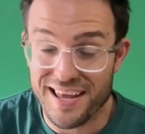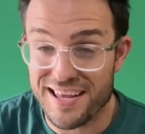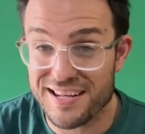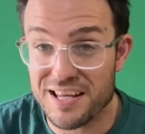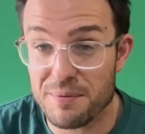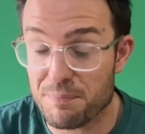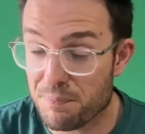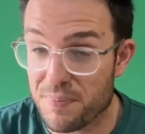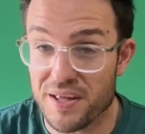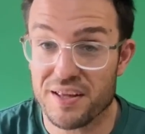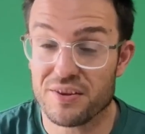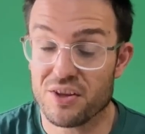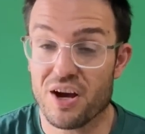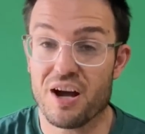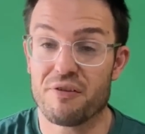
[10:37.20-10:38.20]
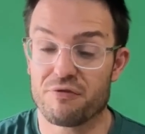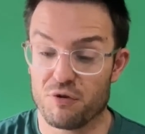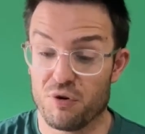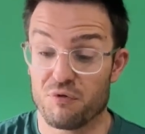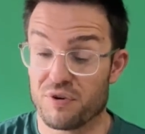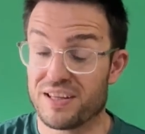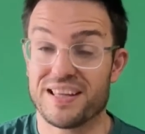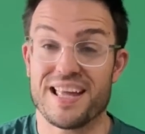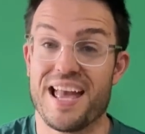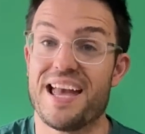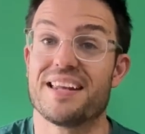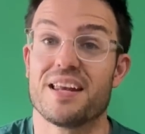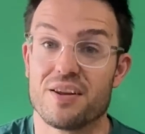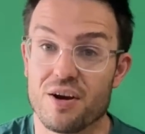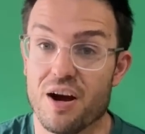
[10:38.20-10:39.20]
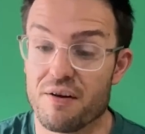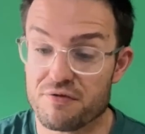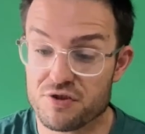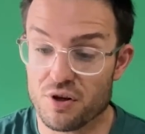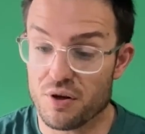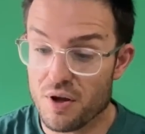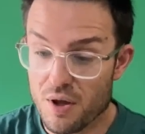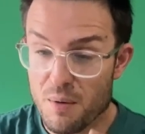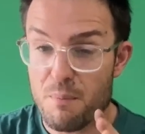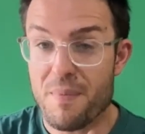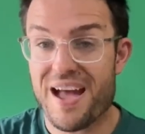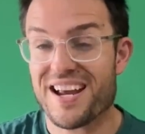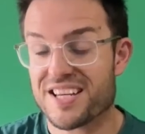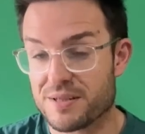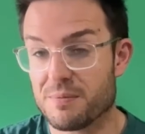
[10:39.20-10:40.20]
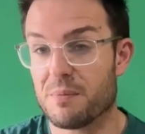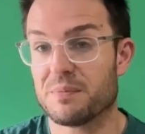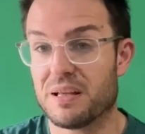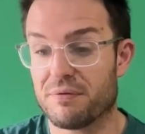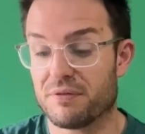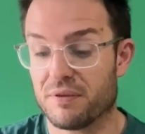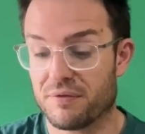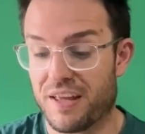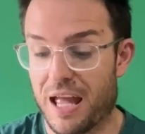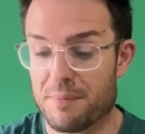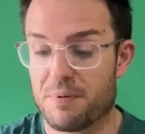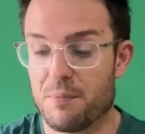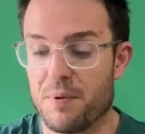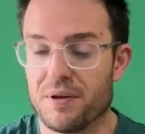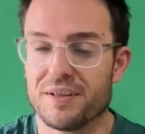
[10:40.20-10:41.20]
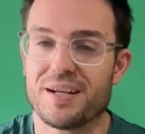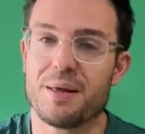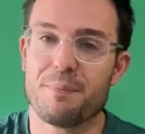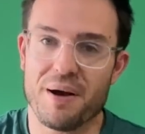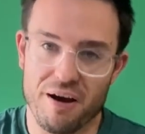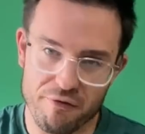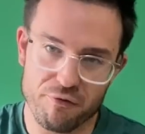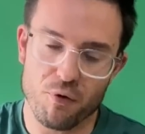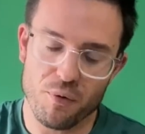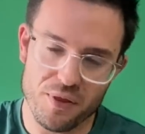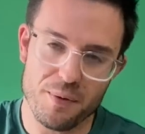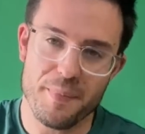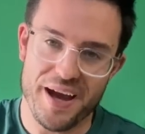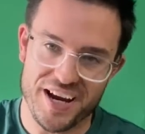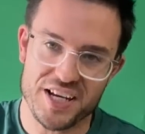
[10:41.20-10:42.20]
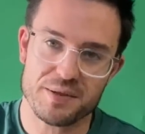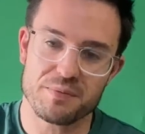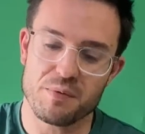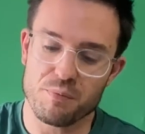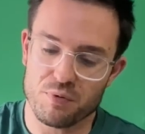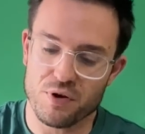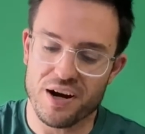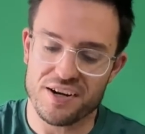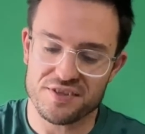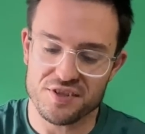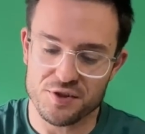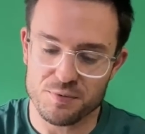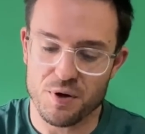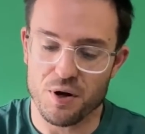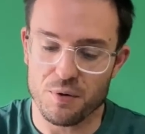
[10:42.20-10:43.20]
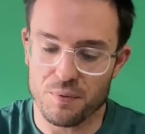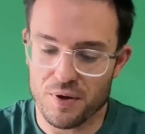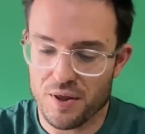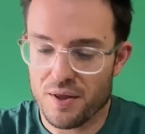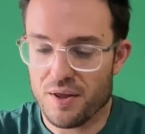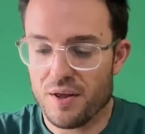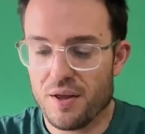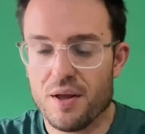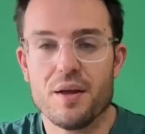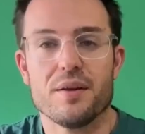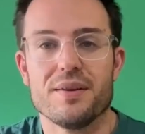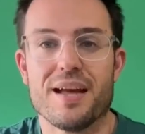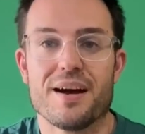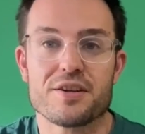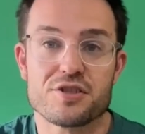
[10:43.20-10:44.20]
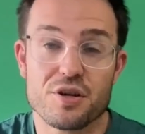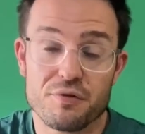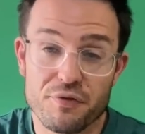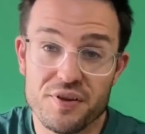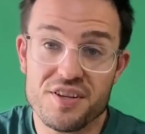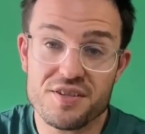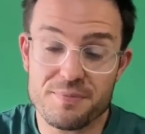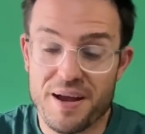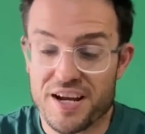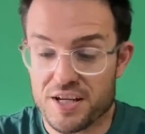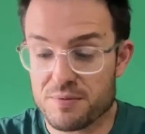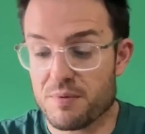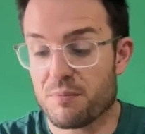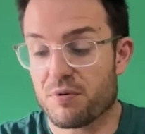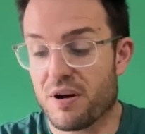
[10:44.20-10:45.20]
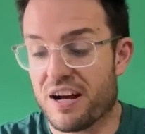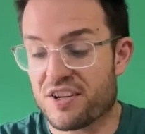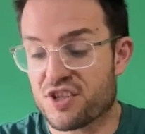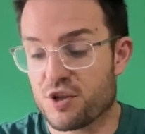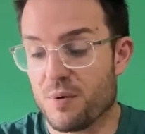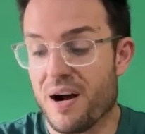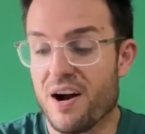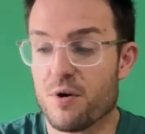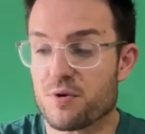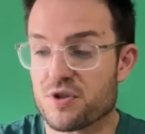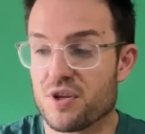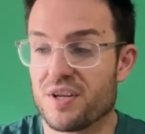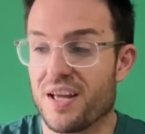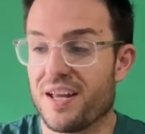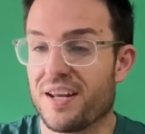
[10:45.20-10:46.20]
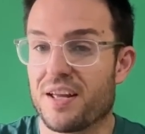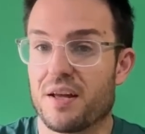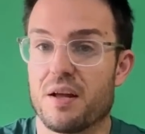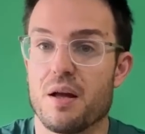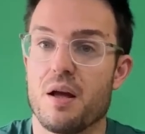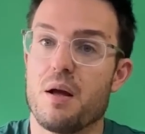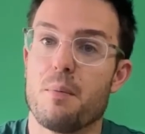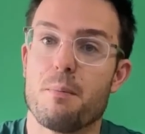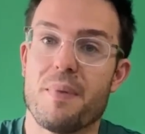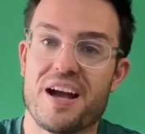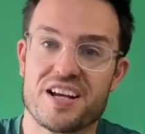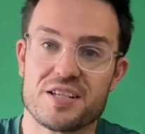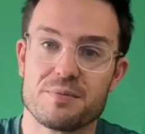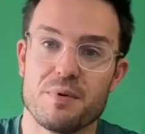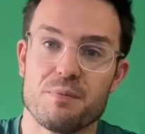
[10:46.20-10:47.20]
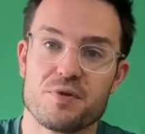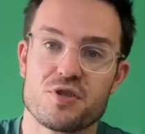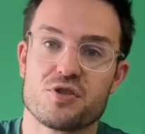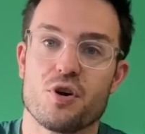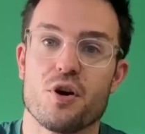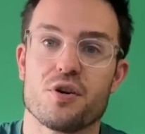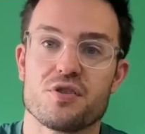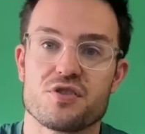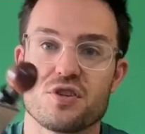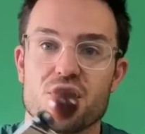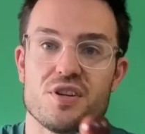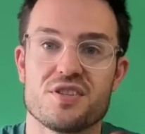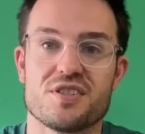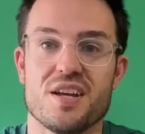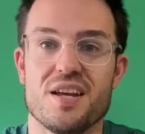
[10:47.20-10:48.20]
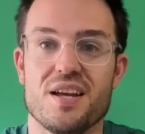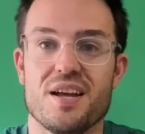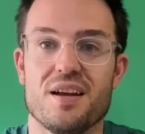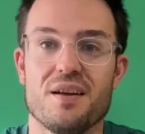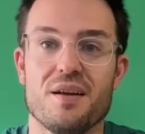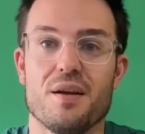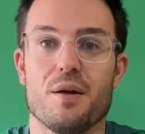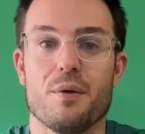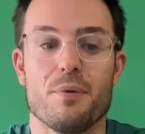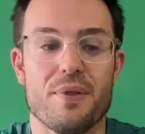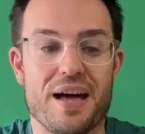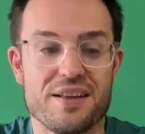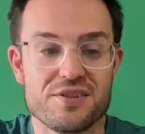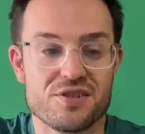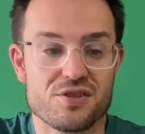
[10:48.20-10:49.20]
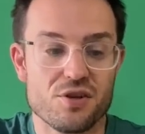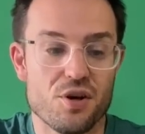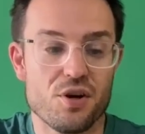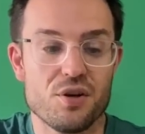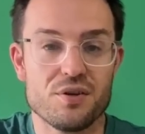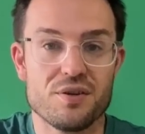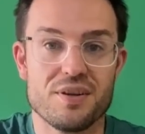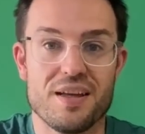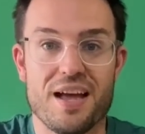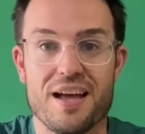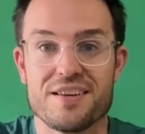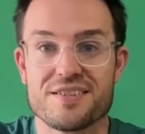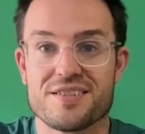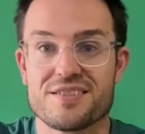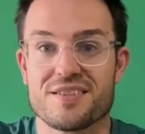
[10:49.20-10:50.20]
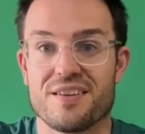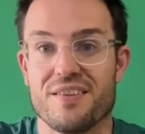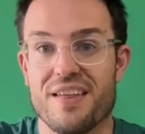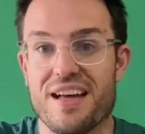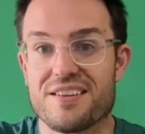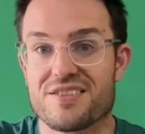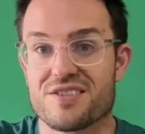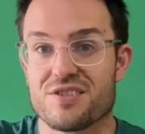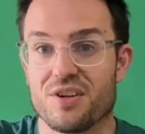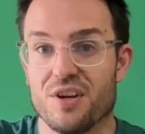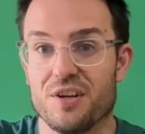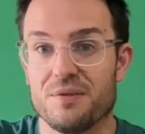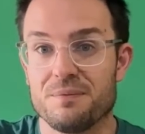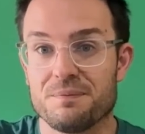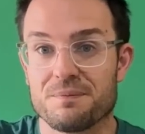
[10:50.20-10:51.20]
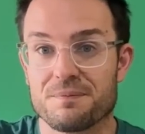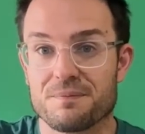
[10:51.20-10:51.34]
any big knife or really any knife. So maximum level of capability, but for the maximum price as well. Now, so for this maximum price, you are also getting maximum stone. So you see here, that stone as to that stone,